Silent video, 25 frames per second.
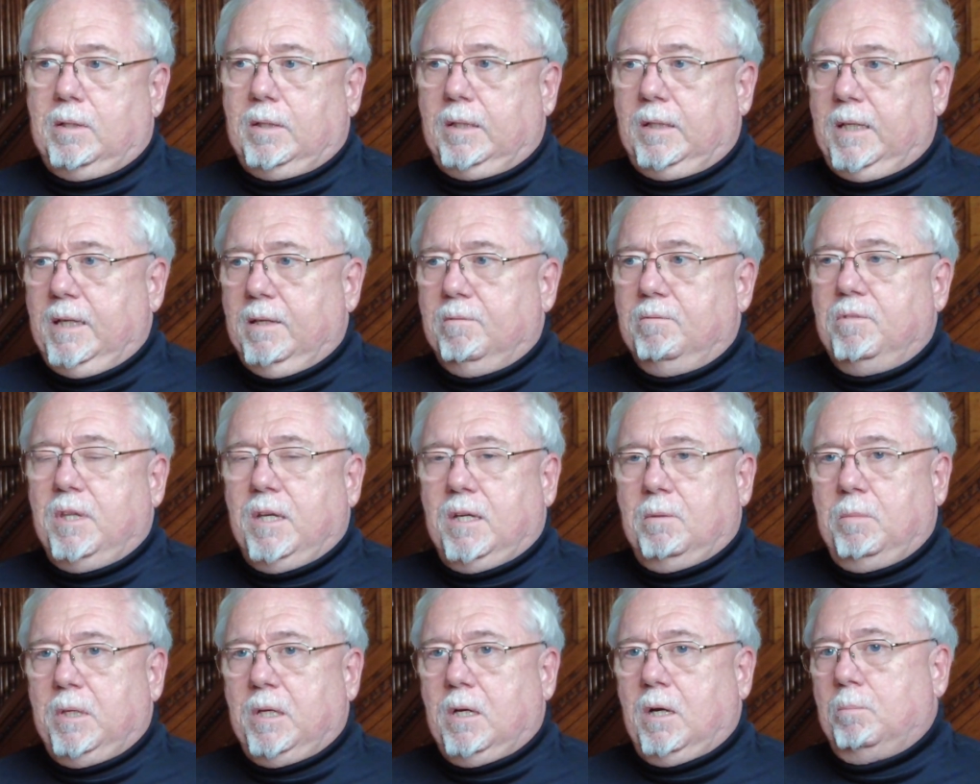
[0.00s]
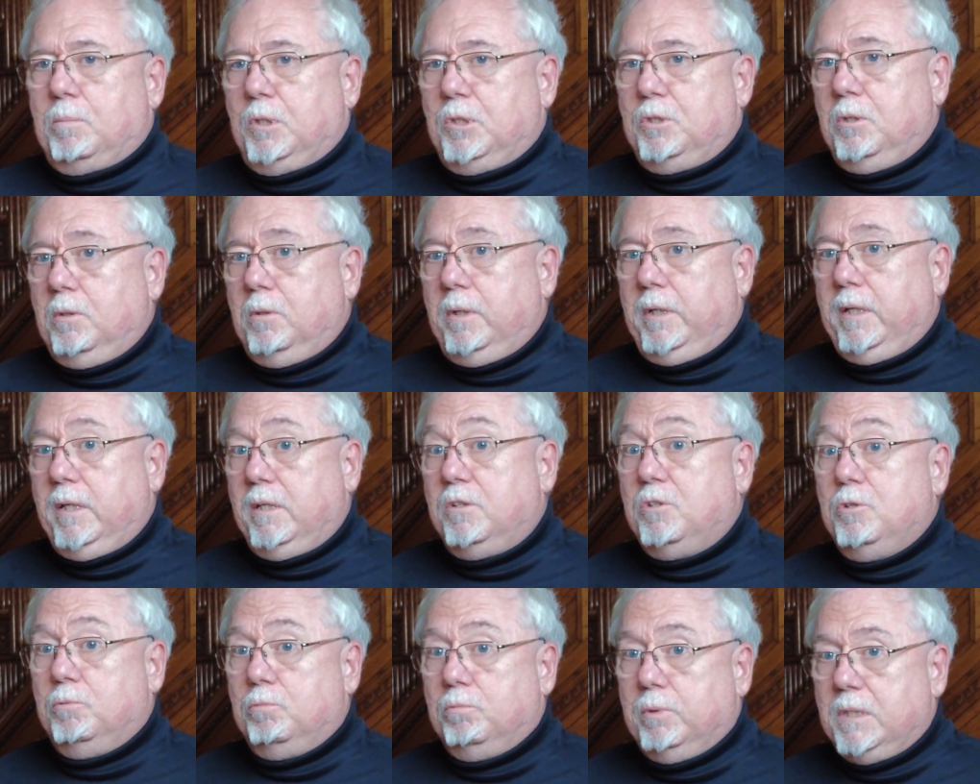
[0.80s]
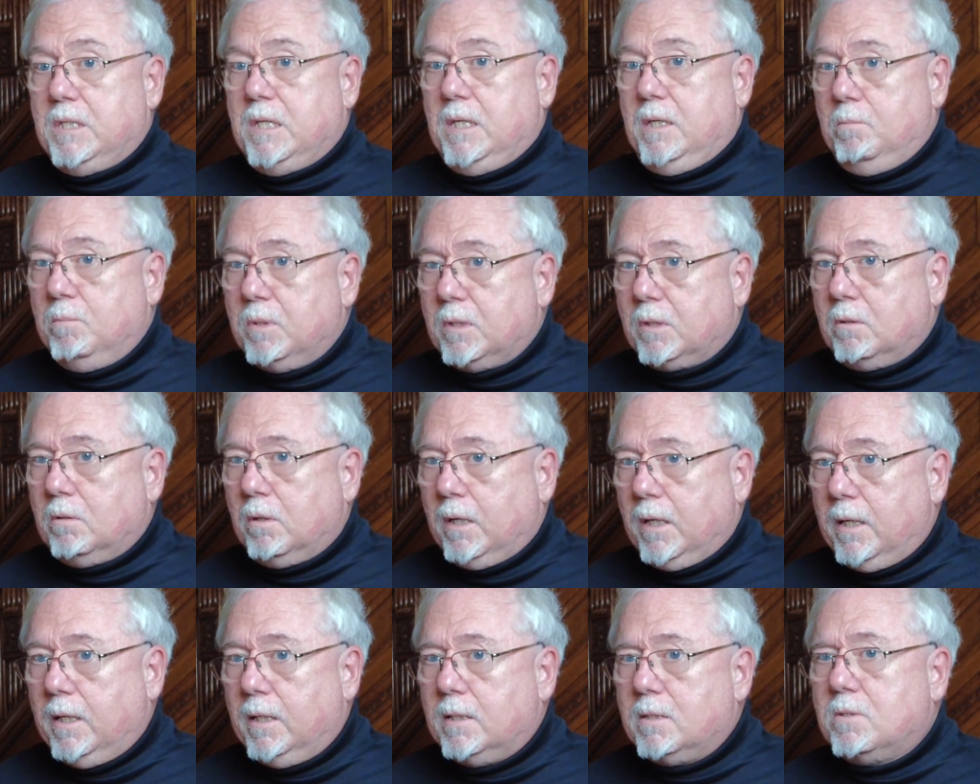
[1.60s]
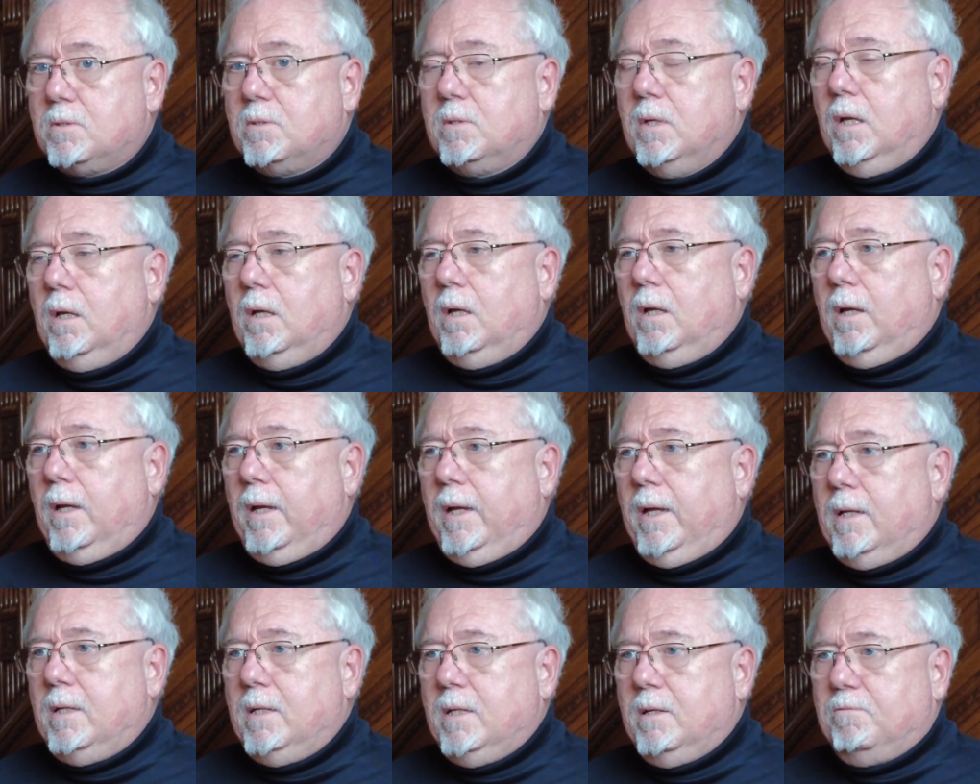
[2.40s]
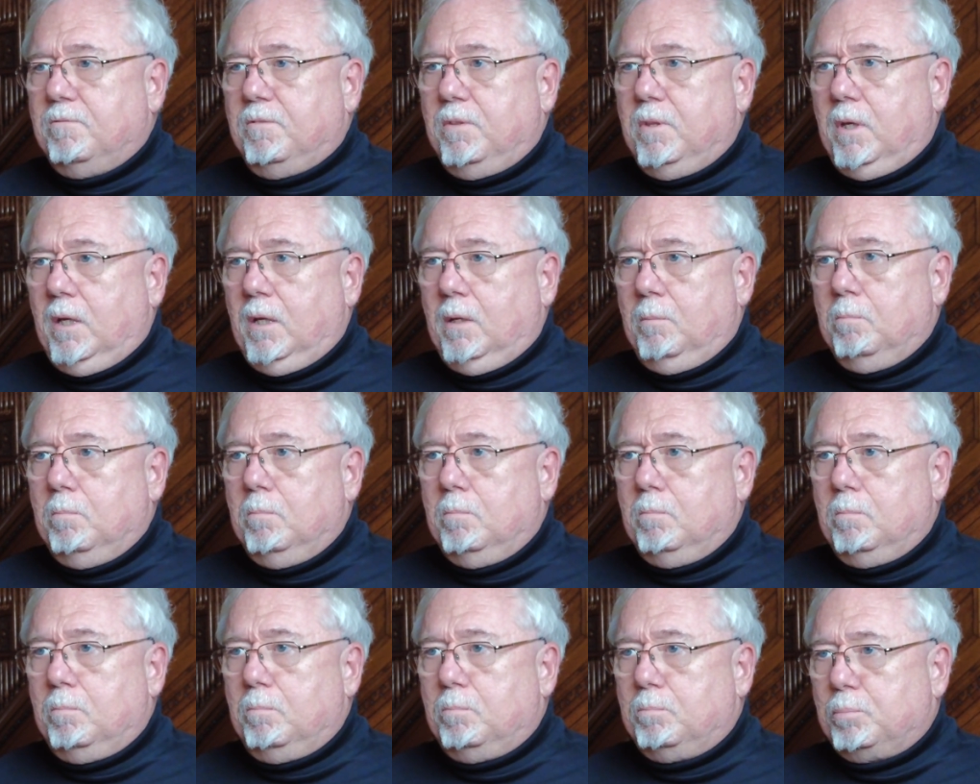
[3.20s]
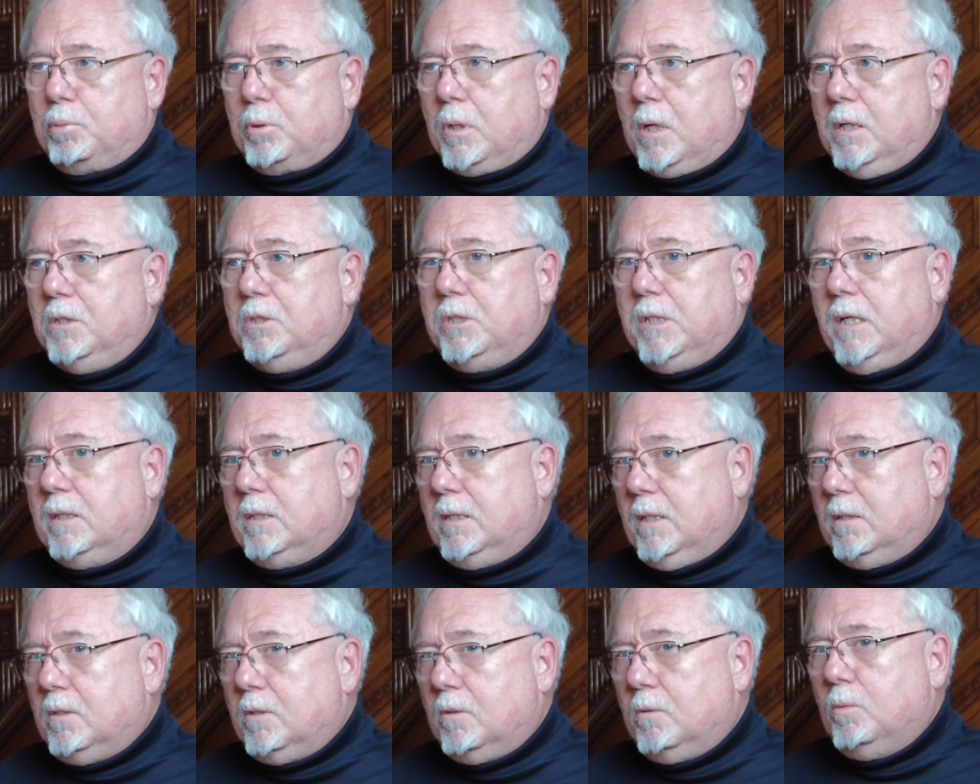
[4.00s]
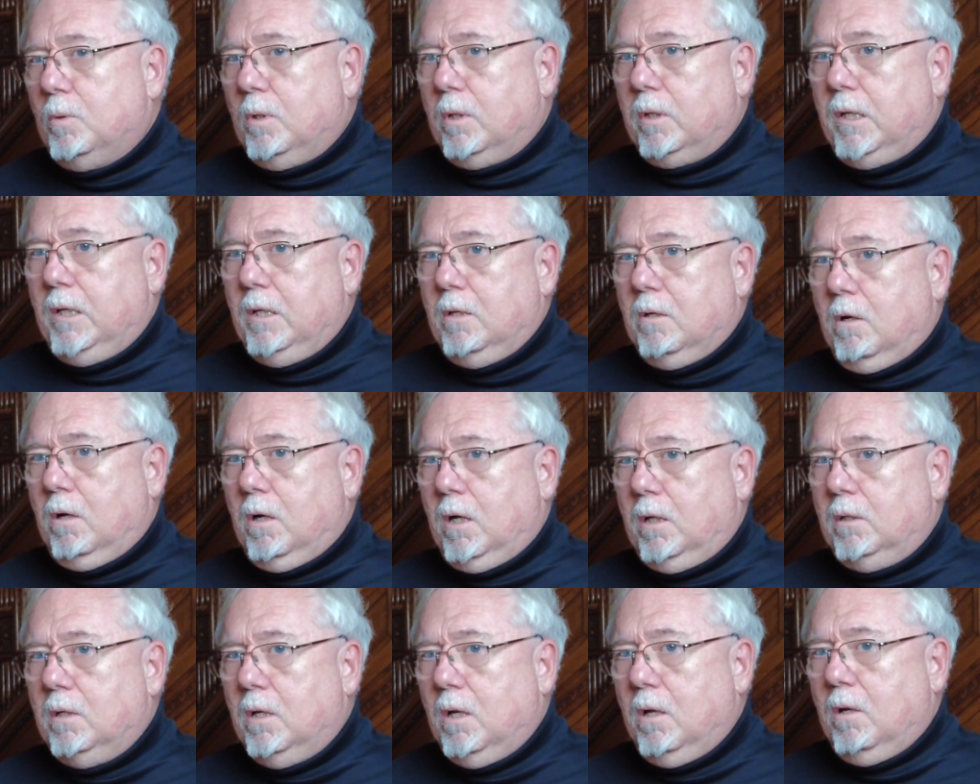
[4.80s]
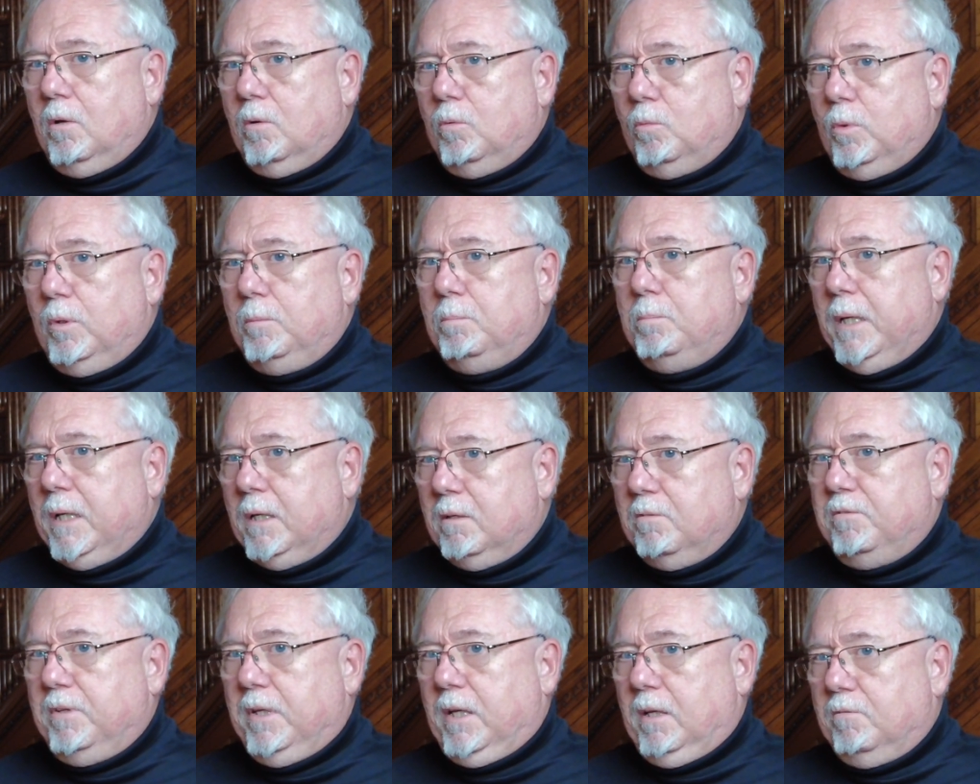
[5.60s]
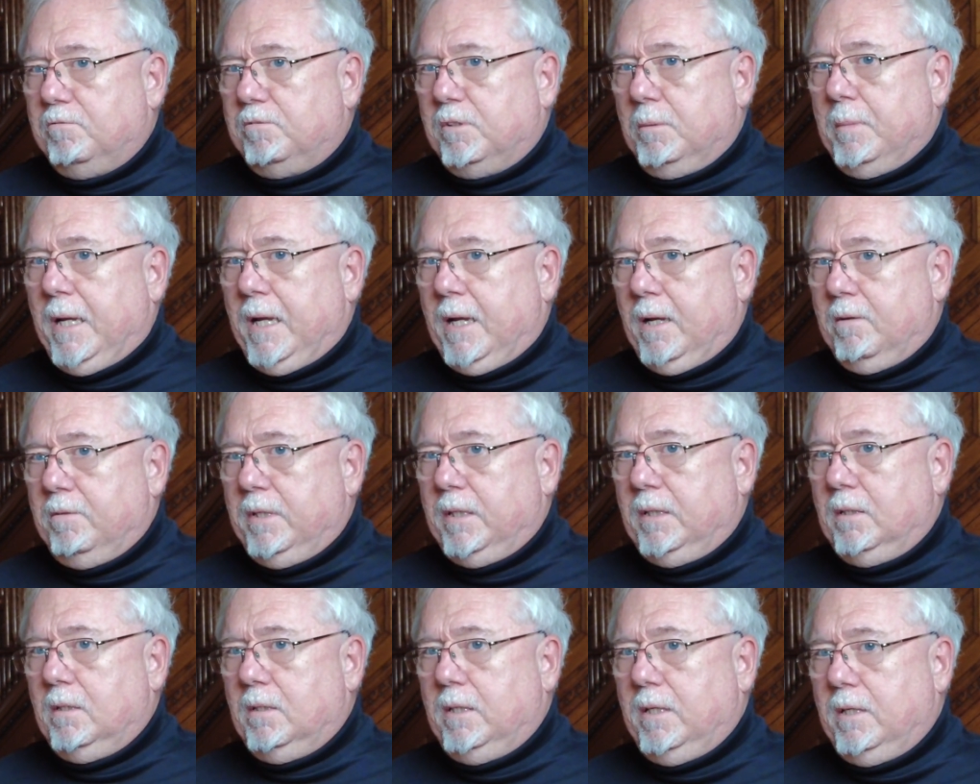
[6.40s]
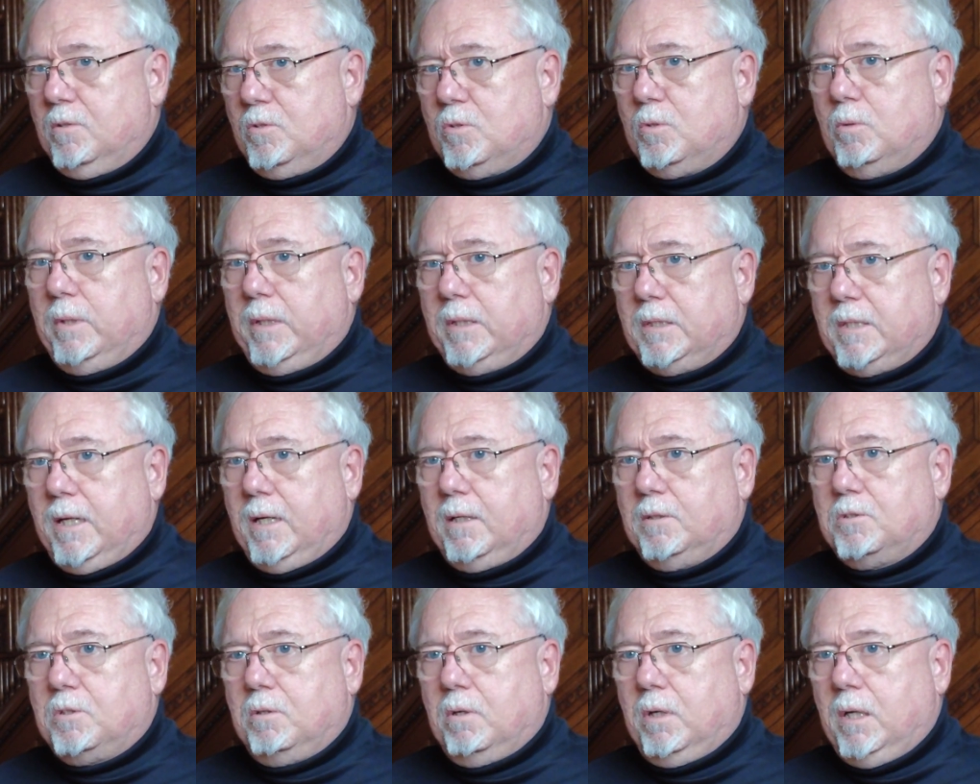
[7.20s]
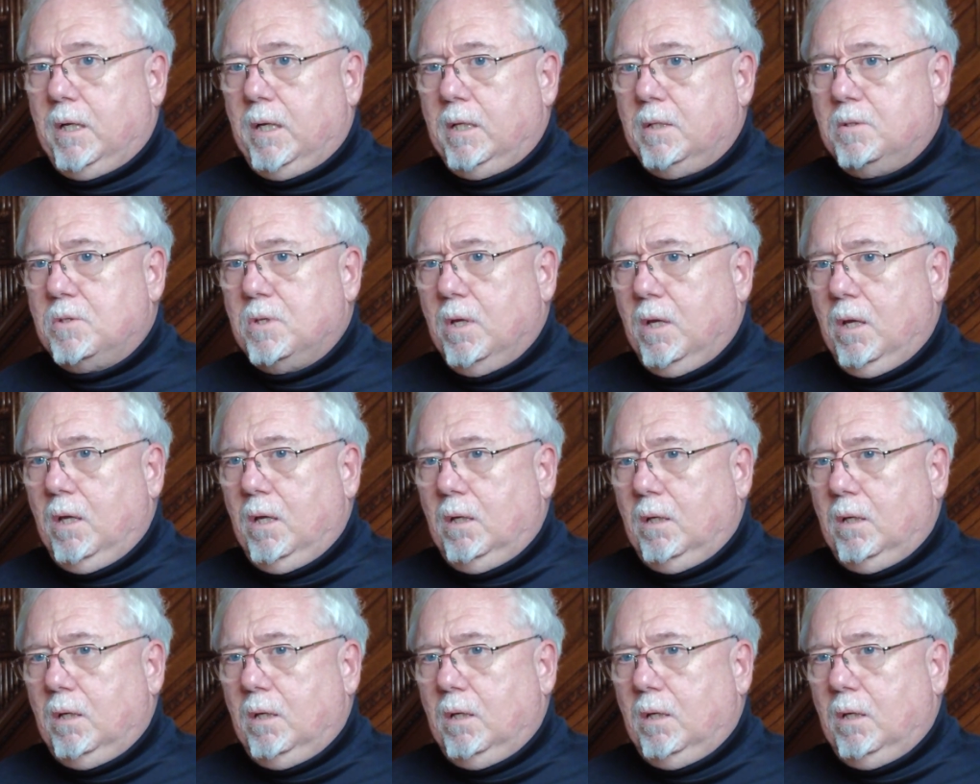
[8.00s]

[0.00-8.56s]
give them the opportunity to redeem the credits, and if the project that they're working on would benefit from having historic tax credits.